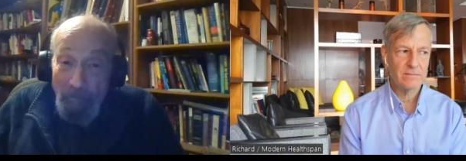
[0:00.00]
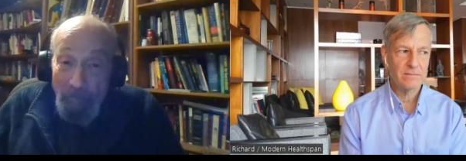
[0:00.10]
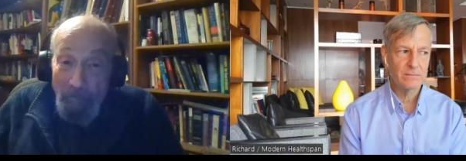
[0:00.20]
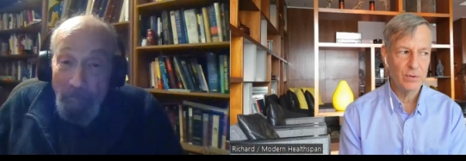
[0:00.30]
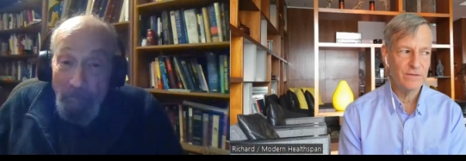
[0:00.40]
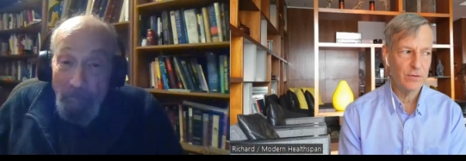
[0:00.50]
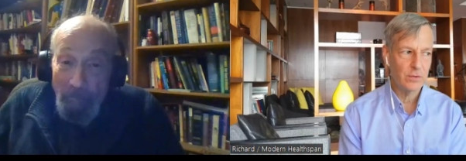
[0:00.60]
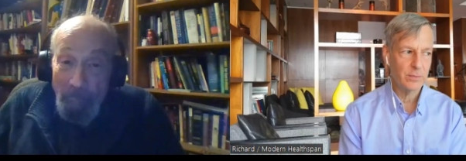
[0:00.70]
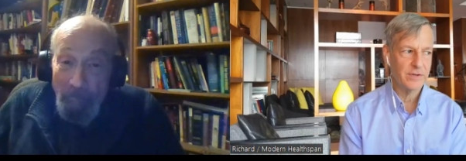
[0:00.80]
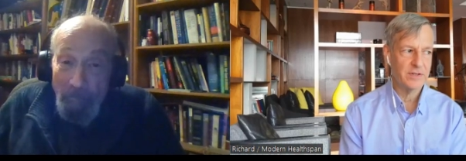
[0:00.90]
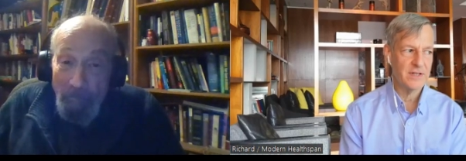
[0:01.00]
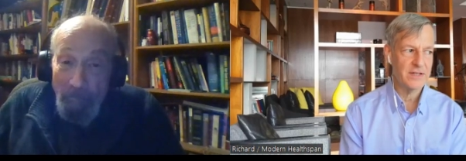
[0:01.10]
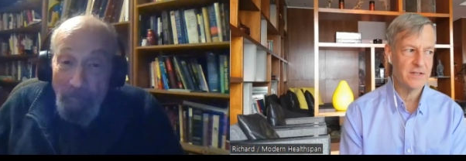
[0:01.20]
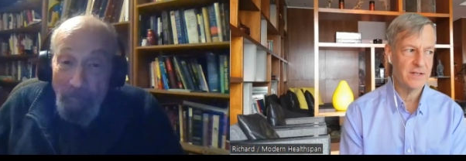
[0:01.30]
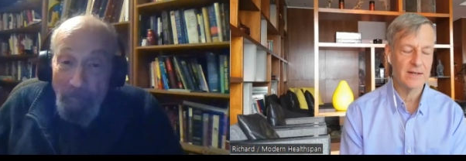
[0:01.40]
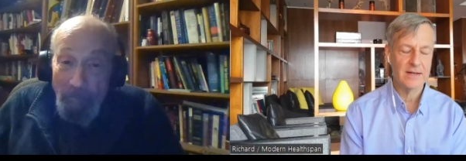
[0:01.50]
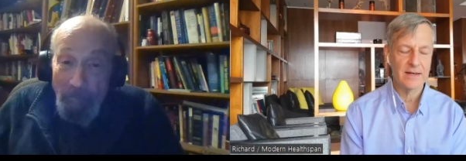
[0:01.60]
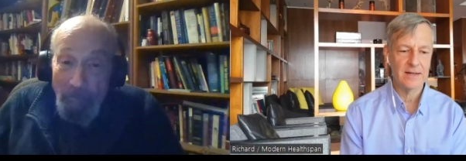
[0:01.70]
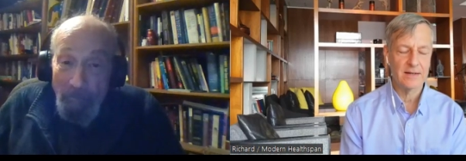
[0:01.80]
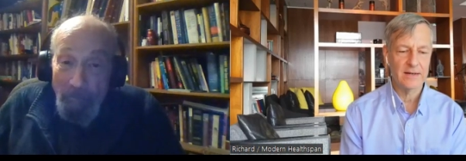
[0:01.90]
Speaker 1: move forward with the testing
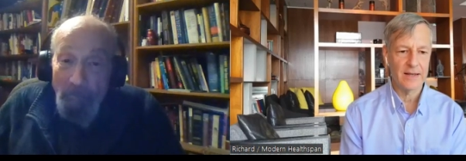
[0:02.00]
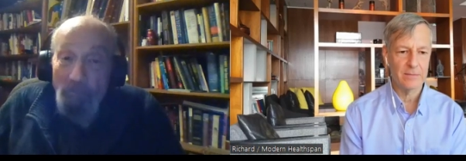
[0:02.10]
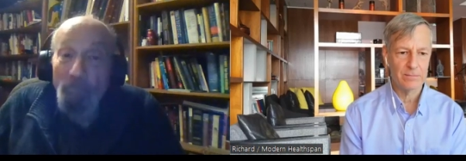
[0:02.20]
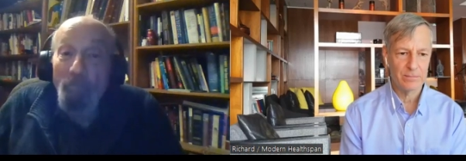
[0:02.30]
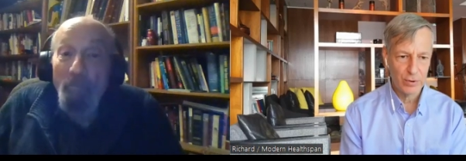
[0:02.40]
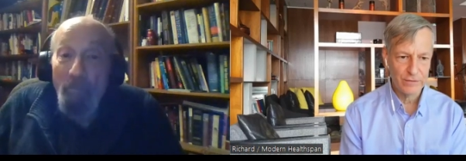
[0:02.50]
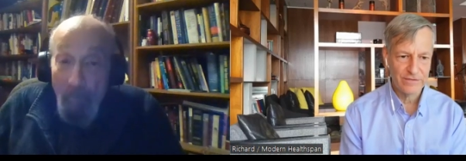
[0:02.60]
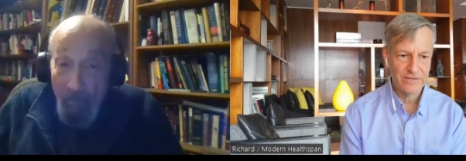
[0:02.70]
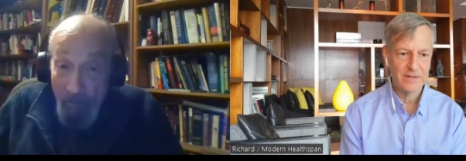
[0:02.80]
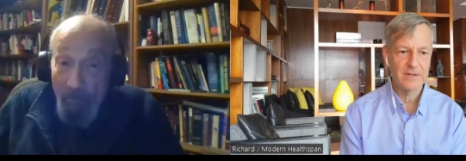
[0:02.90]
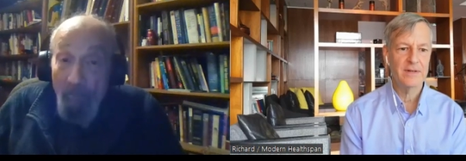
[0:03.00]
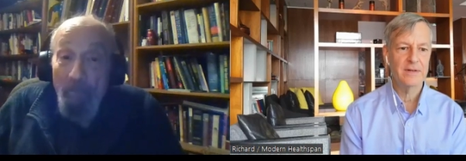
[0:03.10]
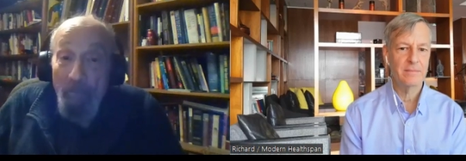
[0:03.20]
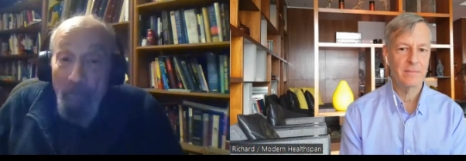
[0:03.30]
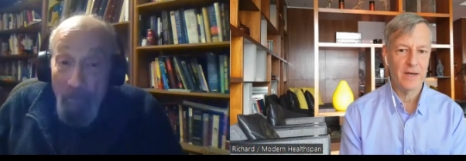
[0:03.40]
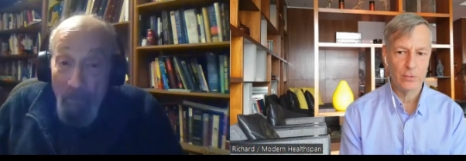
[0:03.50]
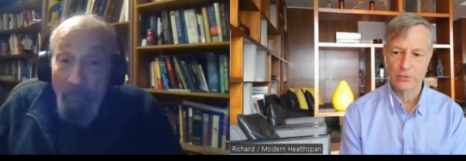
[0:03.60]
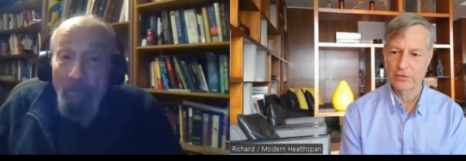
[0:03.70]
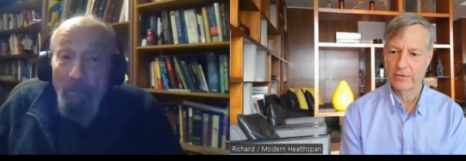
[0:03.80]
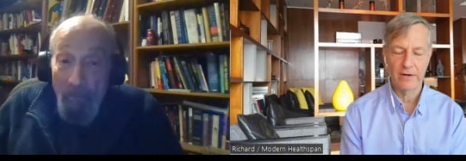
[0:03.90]
and, uh, and proof, and
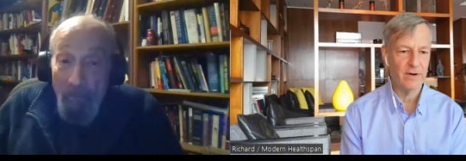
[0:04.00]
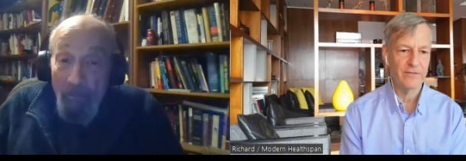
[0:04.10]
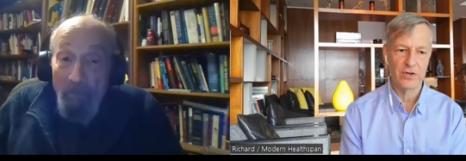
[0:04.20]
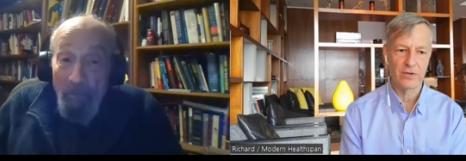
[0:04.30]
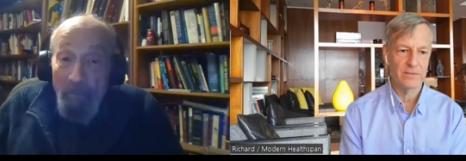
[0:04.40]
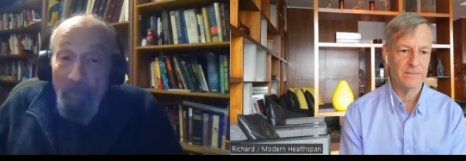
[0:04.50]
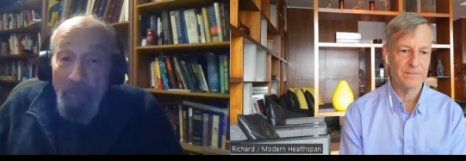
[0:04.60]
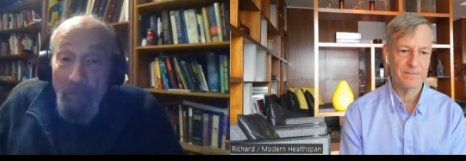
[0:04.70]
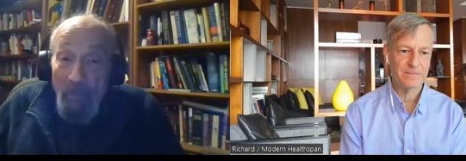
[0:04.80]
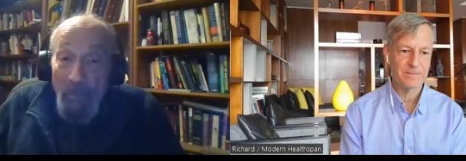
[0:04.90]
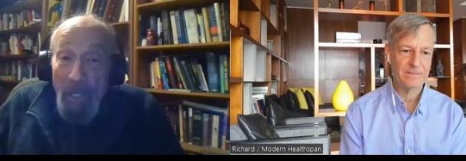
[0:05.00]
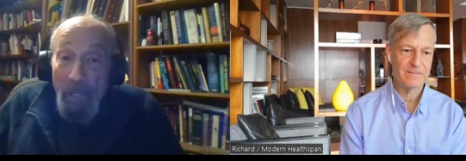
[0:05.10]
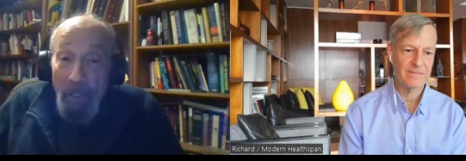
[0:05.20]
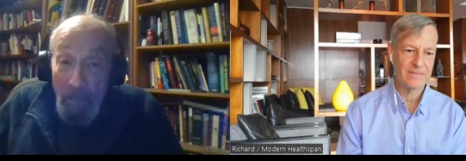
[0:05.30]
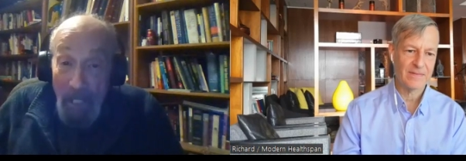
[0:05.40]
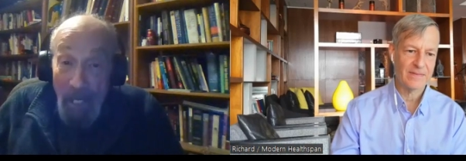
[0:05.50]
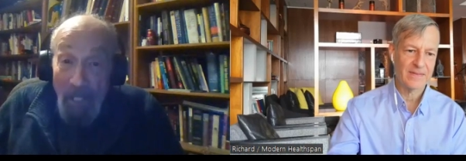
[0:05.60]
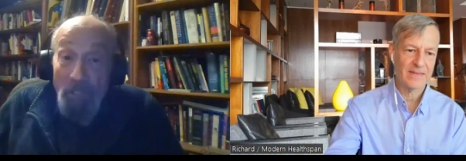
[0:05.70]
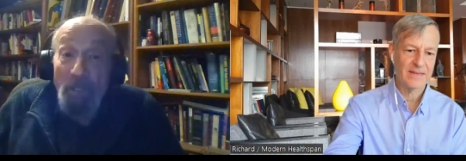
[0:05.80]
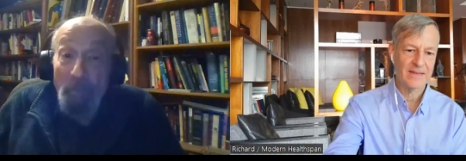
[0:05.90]
also get revenue.
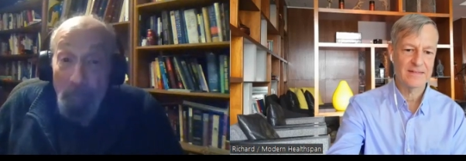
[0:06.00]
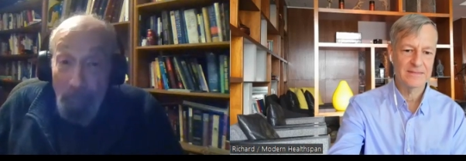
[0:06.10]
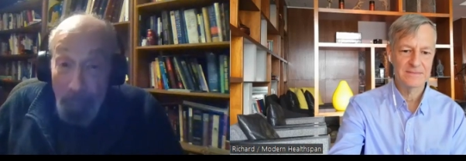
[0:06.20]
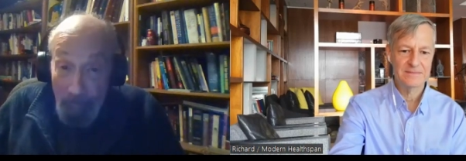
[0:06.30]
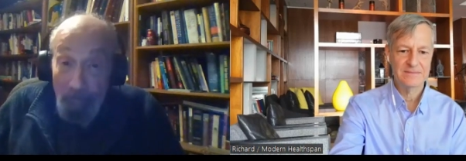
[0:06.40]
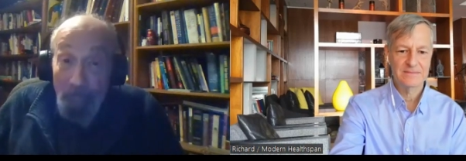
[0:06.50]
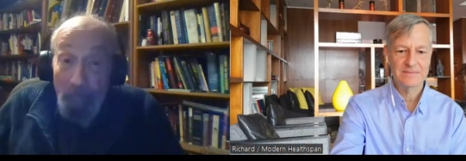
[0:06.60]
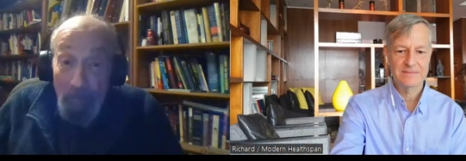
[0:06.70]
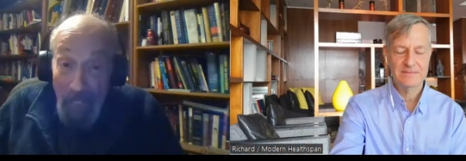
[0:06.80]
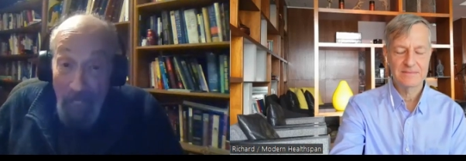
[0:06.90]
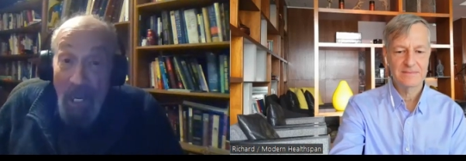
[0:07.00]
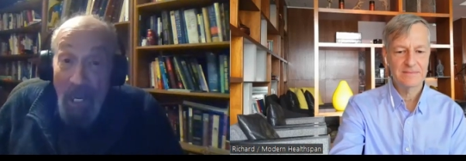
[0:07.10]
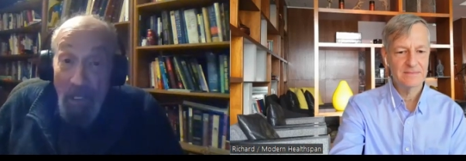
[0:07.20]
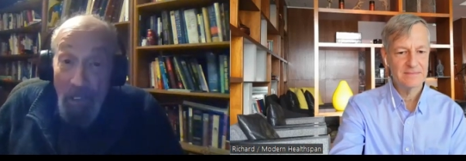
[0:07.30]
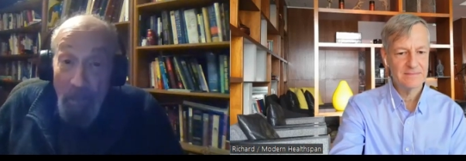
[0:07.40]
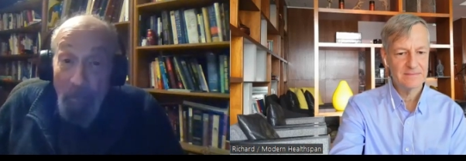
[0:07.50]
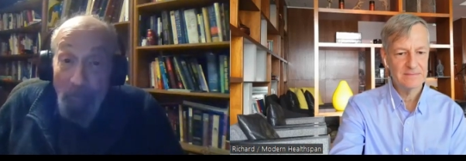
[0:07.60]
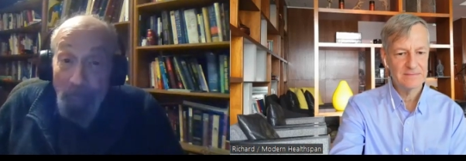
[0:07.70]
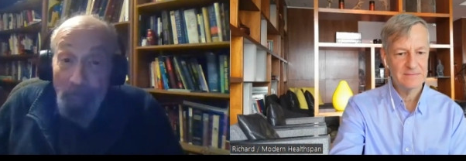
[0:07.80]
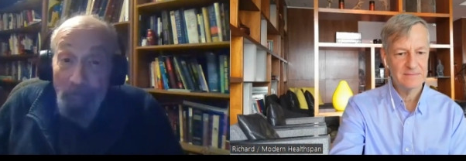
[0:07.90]
Speaker 2: Yes, exactly.
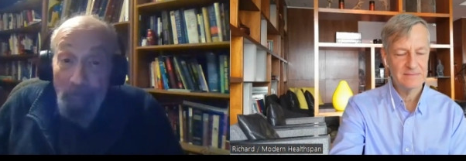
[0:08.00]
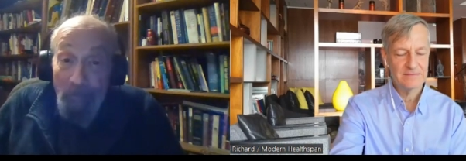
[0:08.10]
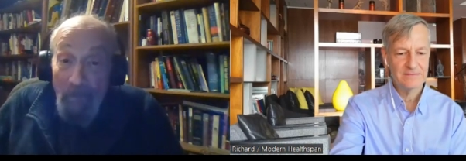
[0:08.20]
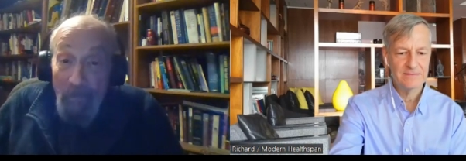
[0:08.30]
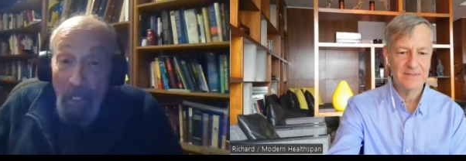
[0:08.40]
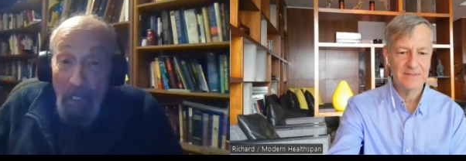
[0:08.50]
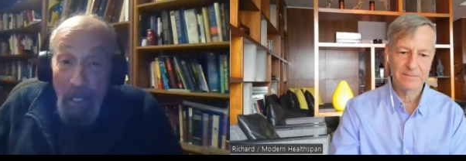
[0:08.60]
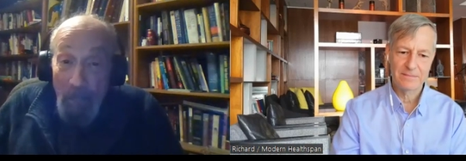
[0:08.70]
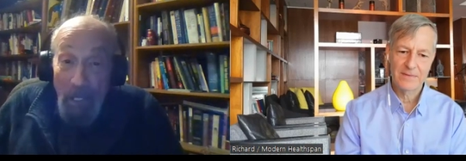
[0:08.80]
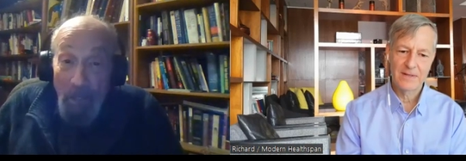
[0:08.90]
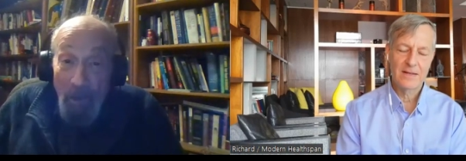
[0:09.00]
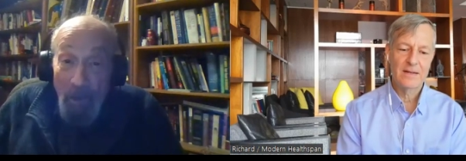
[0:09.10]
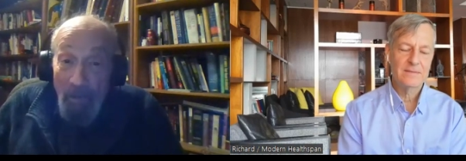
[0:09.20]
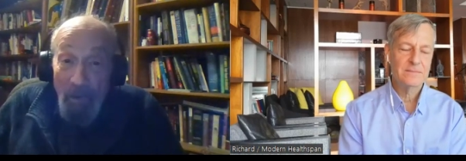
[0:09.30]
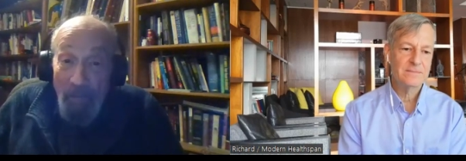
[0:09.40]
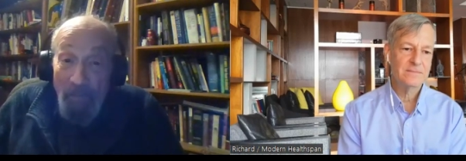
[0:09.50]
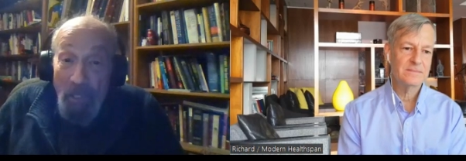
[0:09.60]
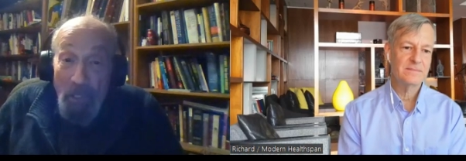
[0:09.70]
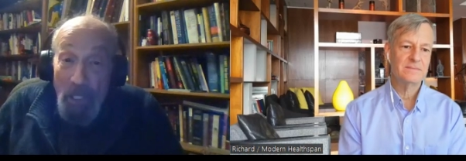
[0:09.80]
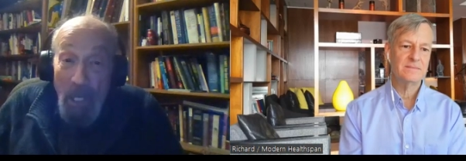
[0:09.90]
Yeah, I mean, re-
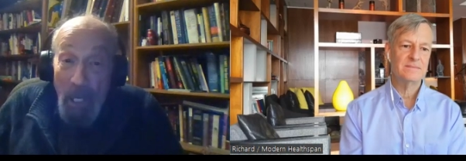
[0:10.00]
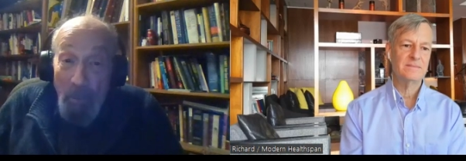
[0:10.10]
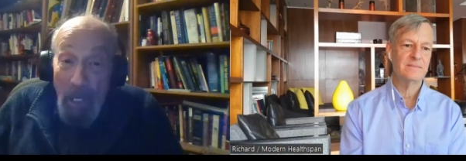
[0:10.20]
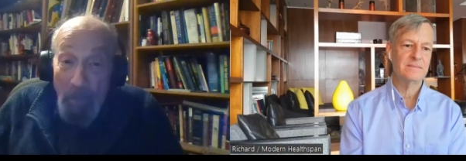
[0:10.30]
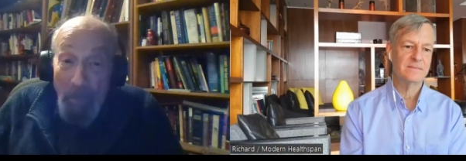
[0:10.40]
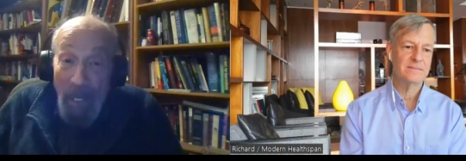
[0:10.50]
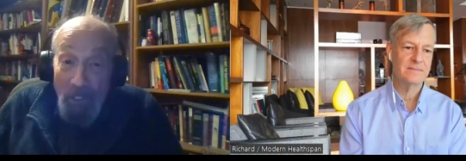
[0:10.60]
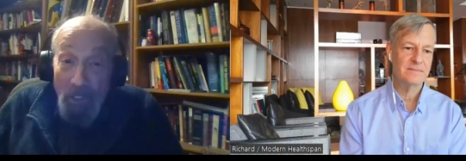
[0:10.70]
revenue is not my major